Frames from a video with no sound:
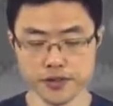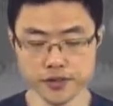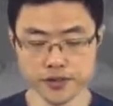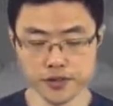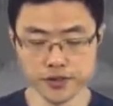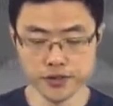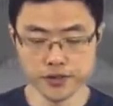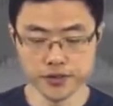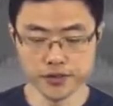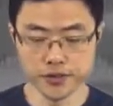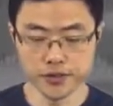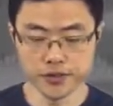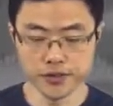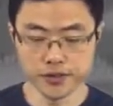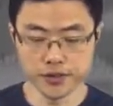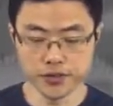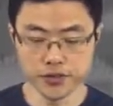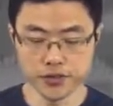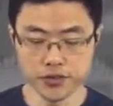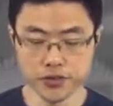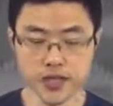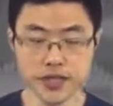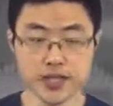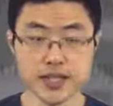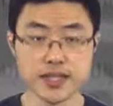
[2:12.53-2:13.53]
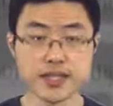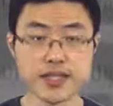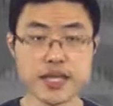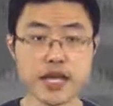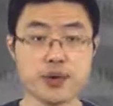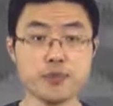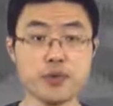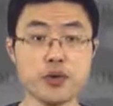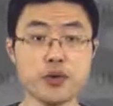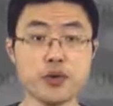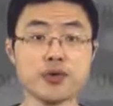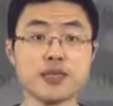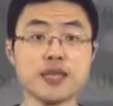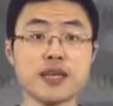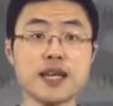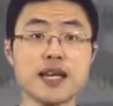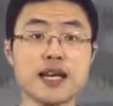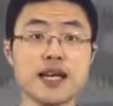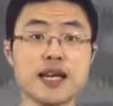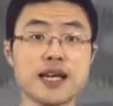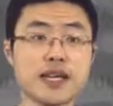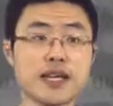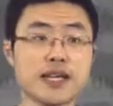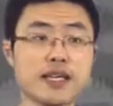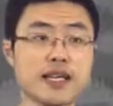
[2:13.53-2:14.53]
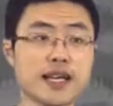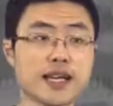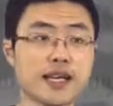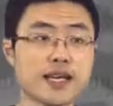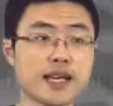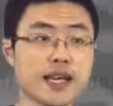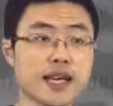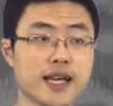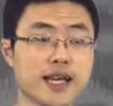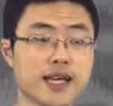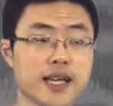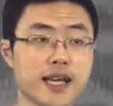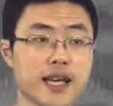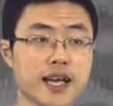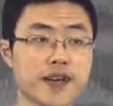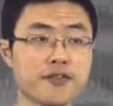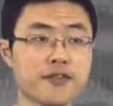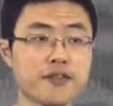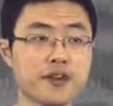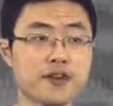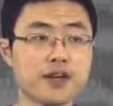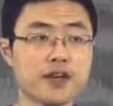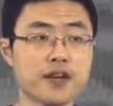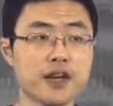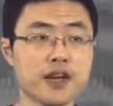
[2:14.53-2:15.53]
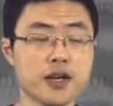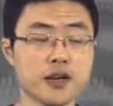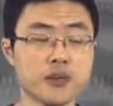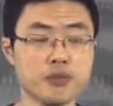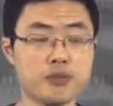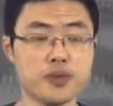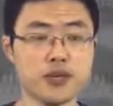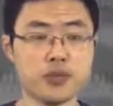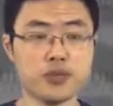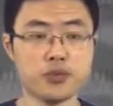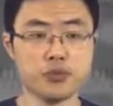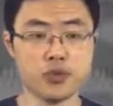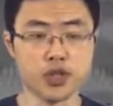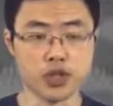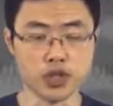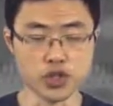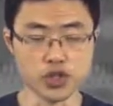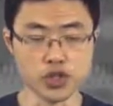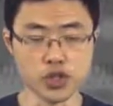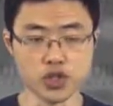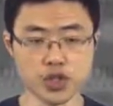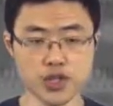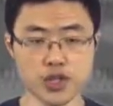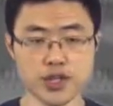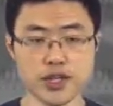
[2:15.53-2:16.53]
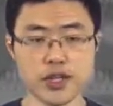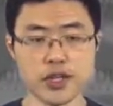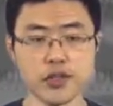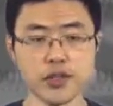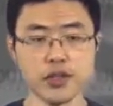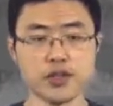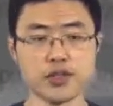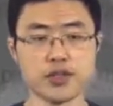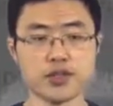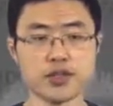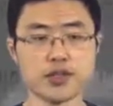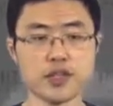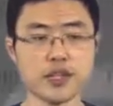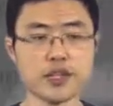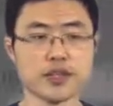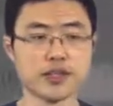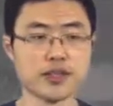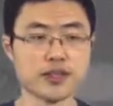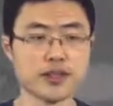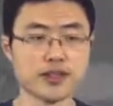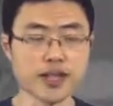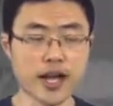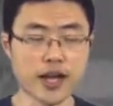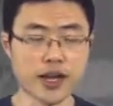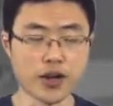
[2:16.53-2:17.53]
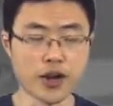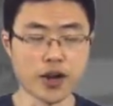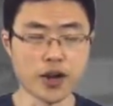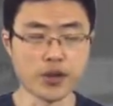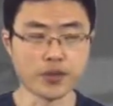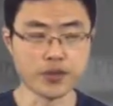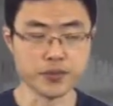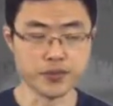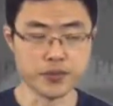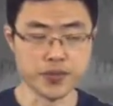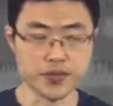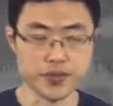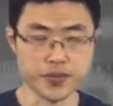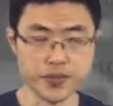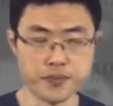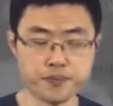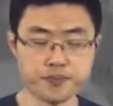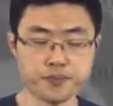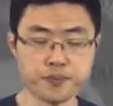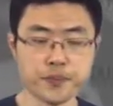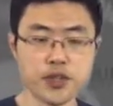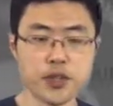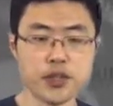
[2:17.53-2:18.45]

of, of training samples that can ever be reached using the dichotomies.